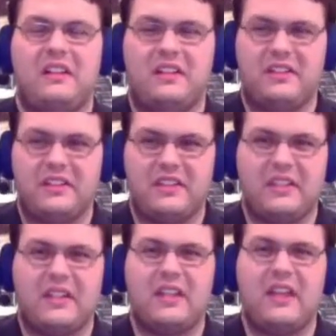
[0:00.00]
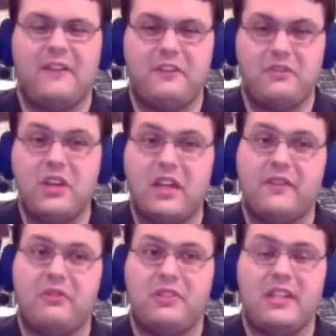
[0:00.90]
if
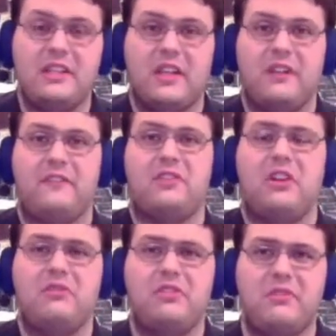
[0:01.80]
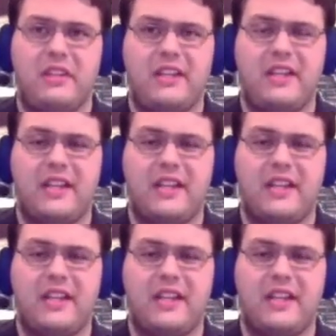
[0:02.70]
you know you need